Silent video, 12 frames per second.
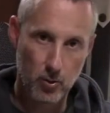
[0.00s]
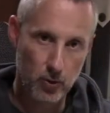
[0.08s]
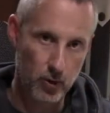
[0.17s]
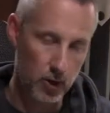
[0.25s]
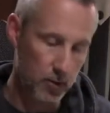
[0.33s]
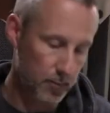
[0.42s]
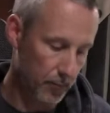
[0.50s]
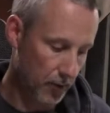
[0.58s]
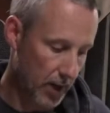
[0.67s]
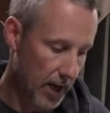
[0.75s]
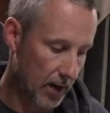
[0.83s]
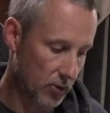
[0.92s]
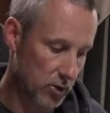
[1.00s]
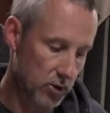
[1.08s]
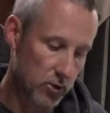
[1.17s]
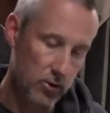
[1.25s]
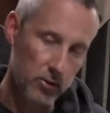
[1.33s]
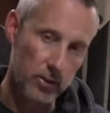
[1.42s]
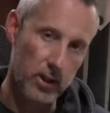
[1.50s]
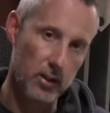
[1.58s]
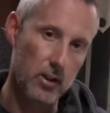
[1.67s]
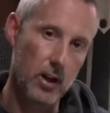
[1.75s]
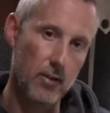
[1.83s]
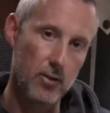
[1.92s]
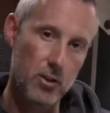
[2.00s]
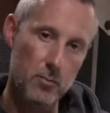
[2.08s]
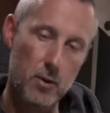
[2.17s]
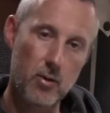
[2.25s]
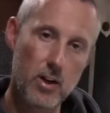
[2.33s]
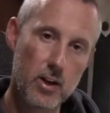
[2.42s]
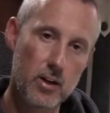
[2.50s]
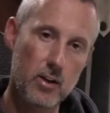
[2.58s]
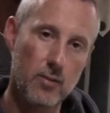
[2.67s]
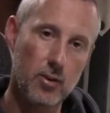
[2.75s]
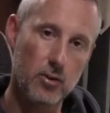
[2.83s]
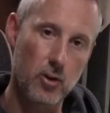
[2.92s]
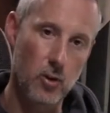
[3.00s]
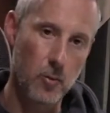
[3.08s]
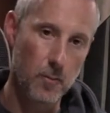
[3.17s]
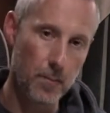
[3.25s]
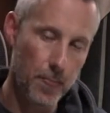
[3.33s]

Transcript: So for now, just understand that you have a spirit and you have a soul.